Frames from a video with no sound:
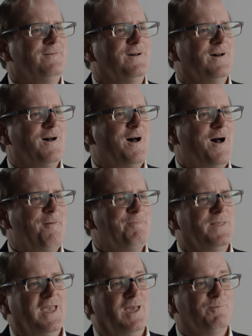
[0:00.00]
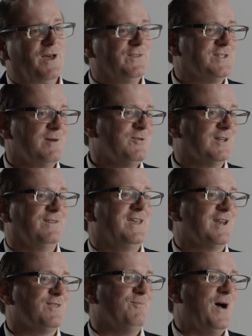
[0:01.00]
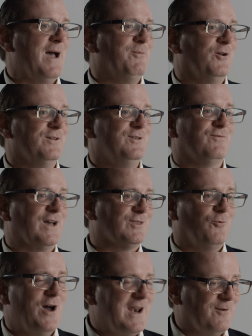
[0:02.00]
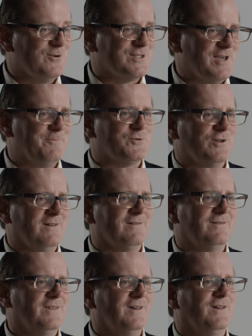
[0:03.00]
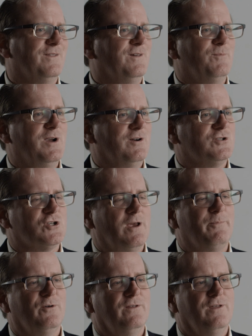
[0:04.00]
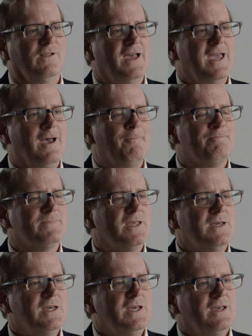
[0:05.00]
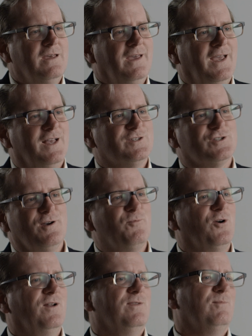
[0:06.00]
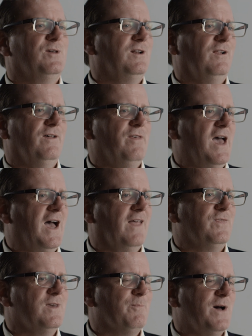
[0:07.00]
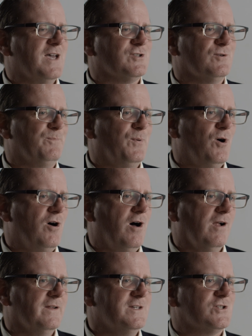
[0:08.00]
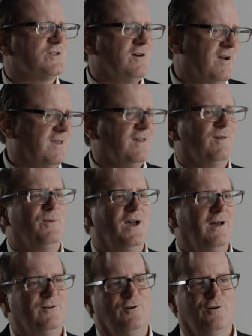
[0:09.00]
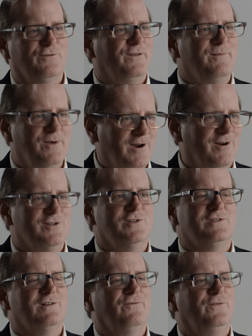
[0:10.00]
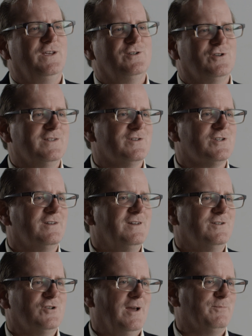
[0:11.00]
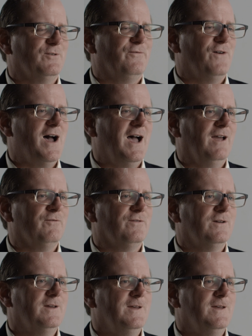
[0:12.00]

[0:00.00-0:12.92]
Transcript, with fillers: Um, and by the time you get to the end of the Bible, you've got the wedding reception, the, the marriage supper of the Lamb. And somewhere in the middle of that, the Apostle Paul is talking about earthly marriages in Ephesians chapter 5.